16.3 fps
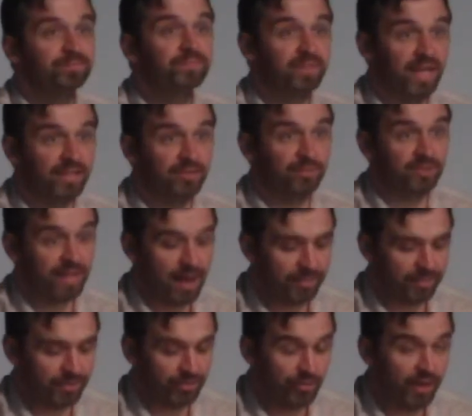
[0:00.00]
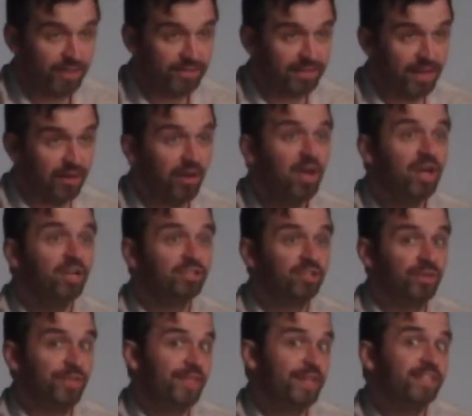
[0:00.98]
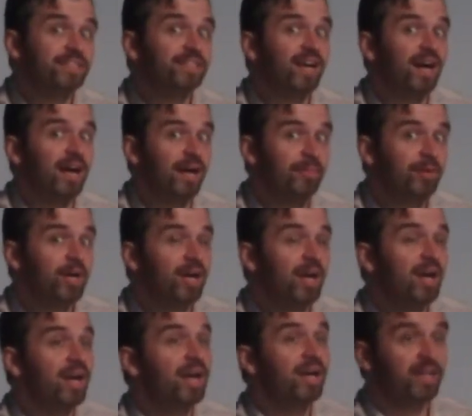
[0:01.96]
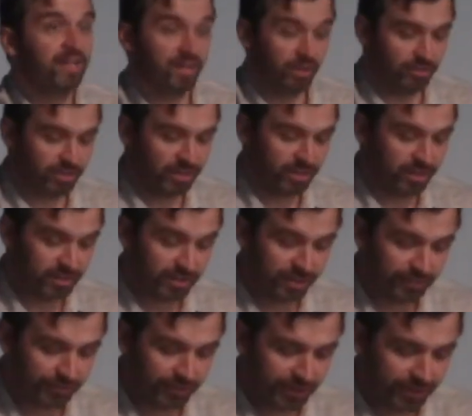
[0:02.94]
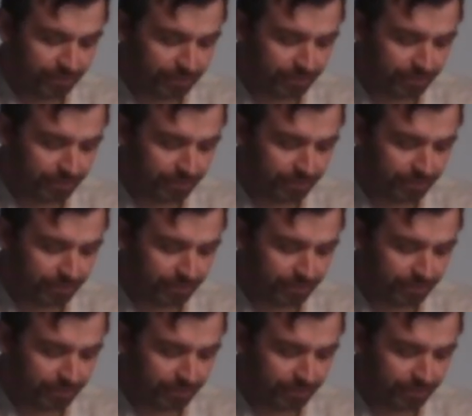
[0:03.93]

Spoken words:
That's what's happened twice now. So this time goes a little different.